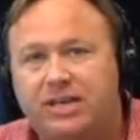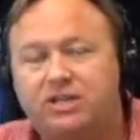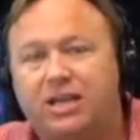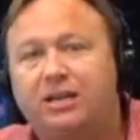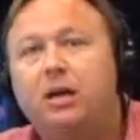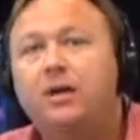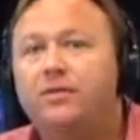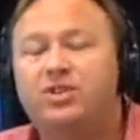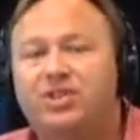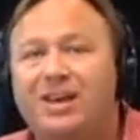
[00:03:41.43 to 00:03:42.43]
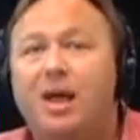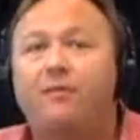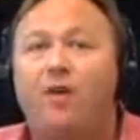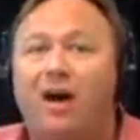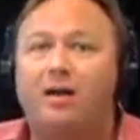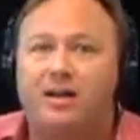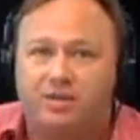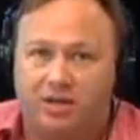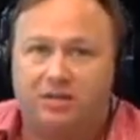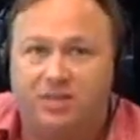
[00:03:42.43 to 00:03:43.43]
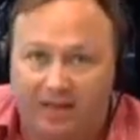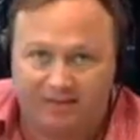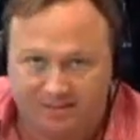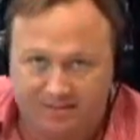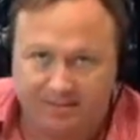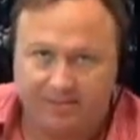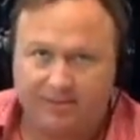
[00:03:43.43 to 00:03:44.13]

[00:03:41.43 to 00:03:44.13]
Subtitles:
says that the CFR doesn't exist.